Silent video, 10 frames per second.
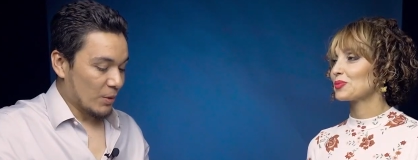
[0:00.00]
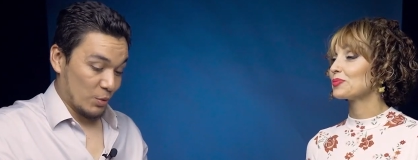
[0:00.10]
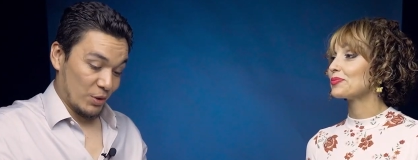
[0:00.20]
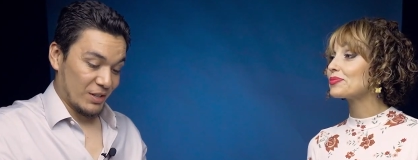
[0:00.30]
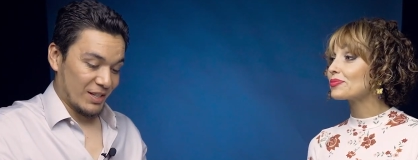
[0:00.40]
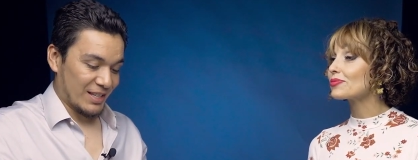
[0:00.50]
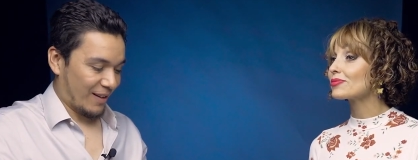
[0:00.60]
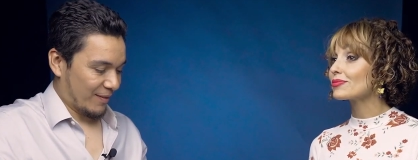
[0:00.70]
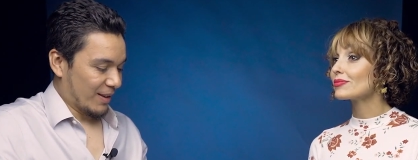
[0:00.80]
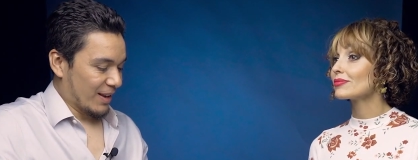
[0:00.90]
Speaker 1: Oh, this is
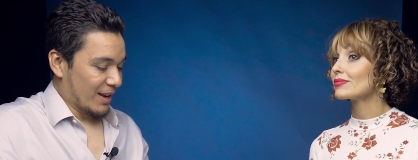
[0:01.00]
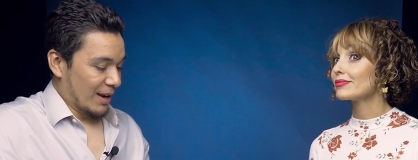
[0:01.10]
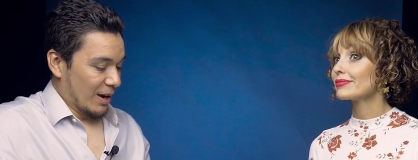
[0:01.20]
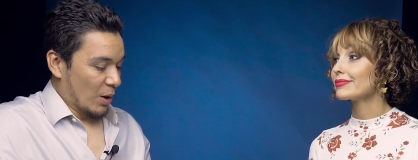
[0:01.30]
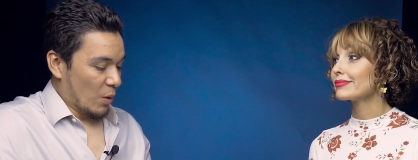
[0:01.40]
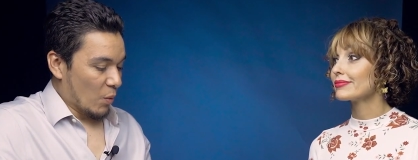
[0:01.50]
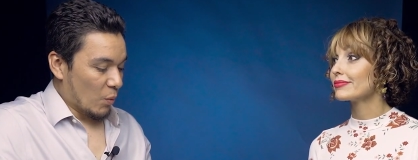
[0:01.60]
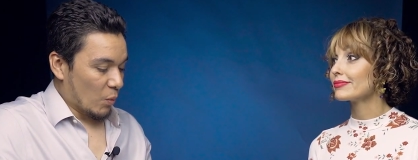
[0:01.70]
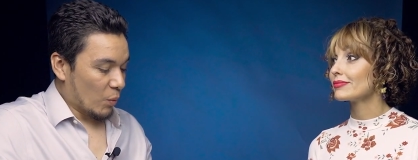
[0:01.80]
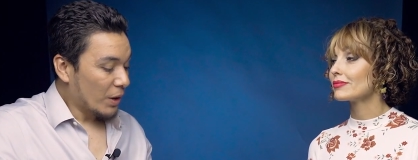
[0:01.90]
tough.
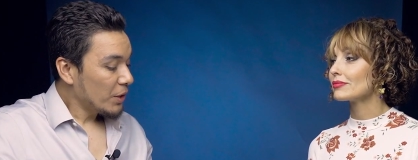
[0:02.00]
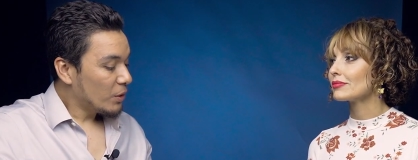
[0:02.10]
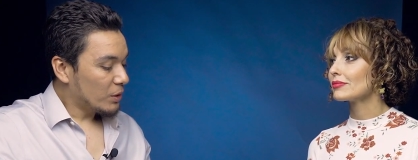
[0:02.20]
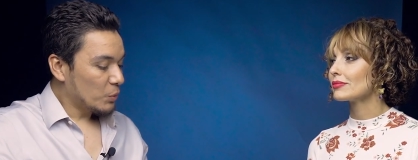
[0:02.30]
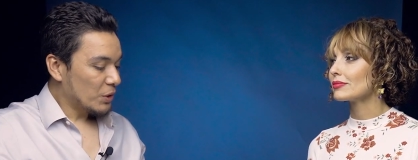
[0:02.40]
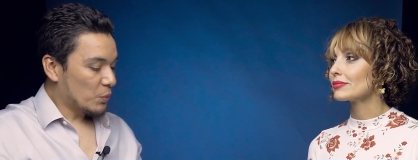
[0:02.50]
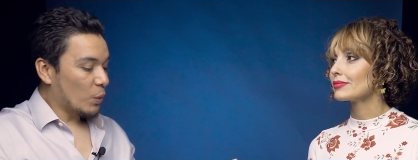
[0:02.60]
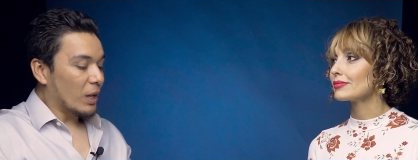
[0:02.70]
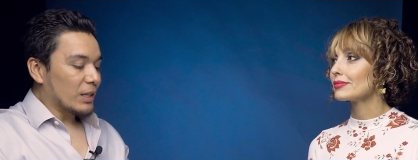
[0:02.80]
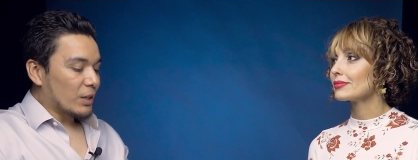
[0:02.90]
Were you always
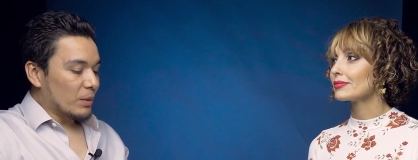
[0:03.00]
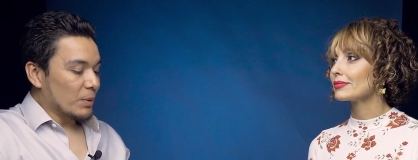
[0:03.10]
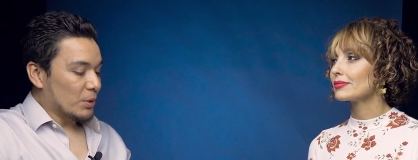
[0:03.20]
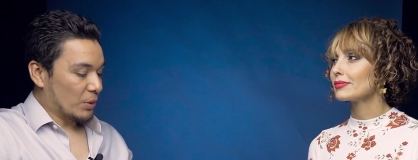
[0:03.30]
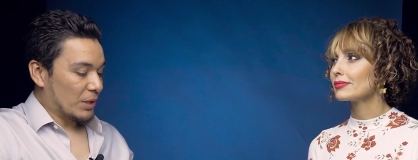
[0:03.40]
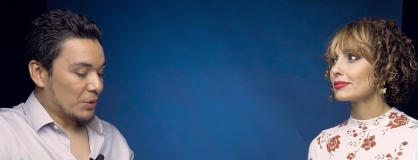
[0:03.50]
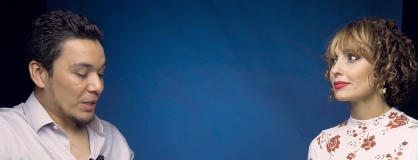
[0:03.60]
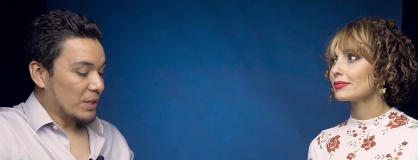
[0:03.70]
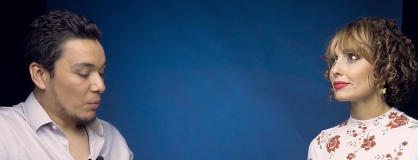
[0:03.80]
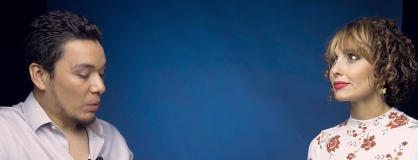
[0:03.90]
welcome to a
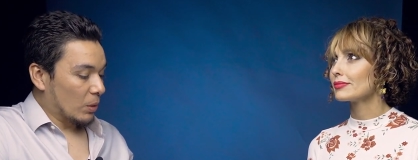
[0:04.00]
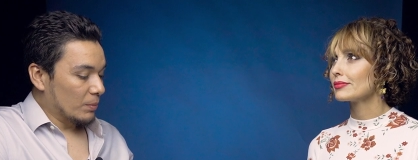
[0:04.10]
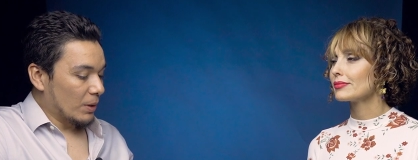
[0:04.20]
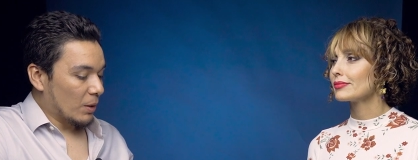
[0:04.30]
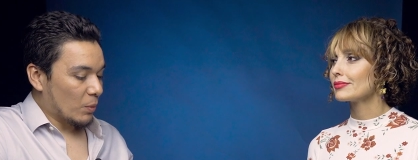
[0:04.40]
dressing room